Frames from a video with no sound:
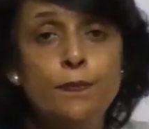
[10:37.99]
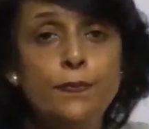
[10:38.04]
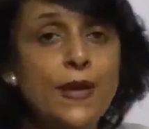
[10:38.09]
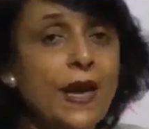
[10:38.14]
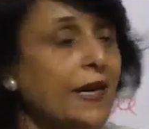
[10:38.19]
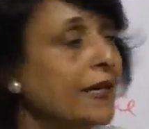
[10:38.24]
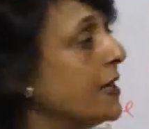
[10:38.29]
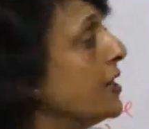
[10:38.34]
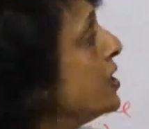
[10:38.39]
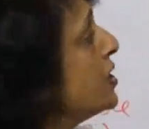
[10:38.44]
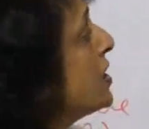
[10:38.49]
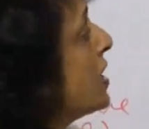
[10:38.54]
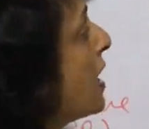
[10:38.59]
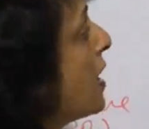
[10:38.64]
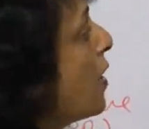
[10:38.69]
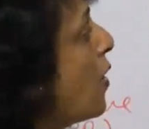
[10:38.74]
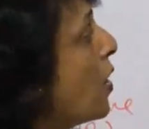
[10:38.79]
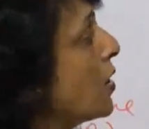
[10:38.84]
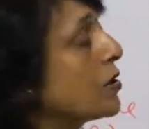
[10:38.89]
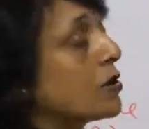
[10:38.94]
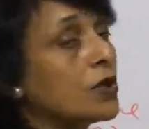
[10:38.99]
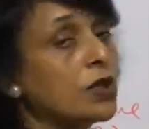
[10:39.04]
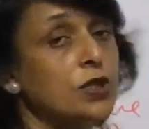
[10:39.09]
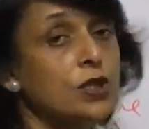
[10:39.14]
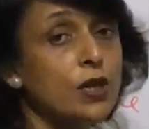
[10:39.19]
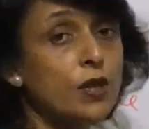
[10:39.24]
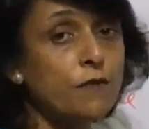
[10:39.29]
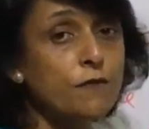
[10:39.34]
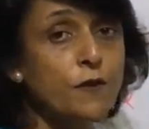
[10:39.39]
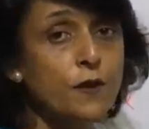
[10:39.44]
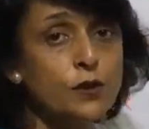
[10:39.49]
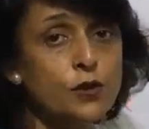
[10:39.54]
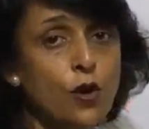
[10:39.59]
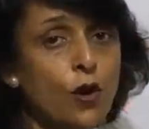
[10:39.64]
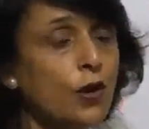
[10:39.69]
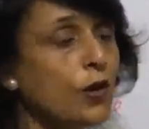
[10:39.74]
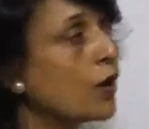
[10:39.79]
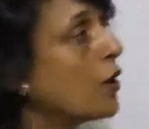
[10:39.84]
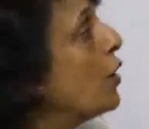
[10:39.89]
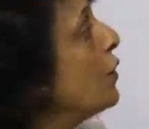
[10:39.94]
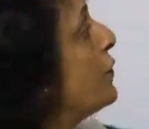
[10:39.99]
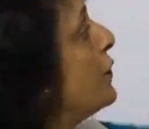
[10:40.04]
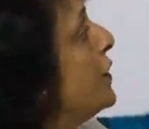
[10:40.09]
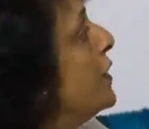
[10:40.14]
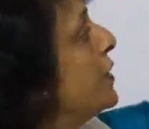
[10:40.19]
That is, oxygen, if you're talking of,